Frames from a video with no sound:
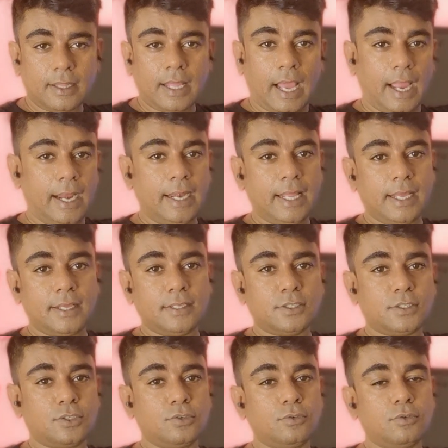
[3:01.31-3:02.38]
idea
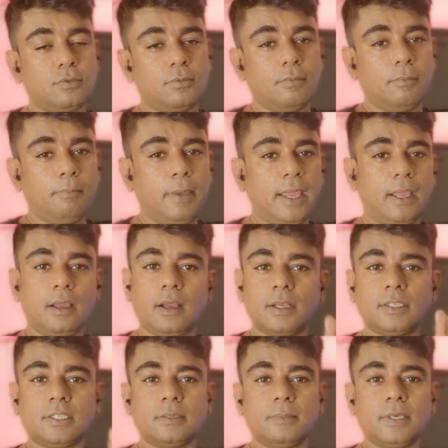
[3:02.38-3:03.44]
is to make
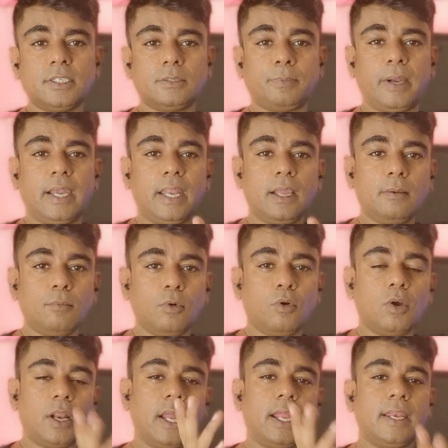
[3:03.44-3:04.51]
customers spending
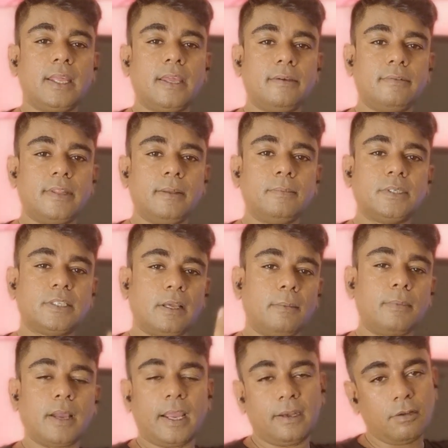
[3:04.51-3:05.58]
more and give them
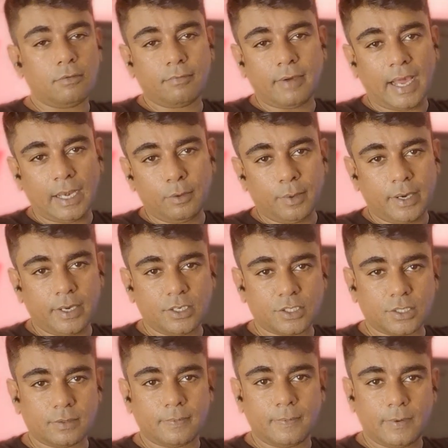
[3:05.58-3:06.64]
some kind of value
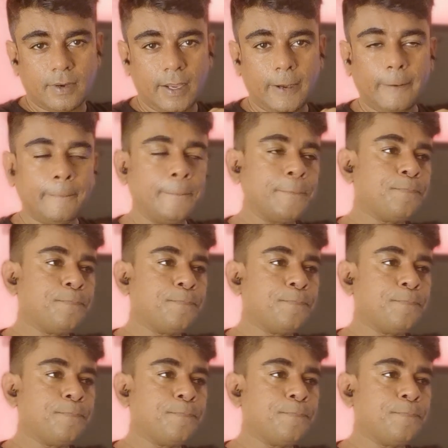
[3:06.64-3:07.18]
addition, right?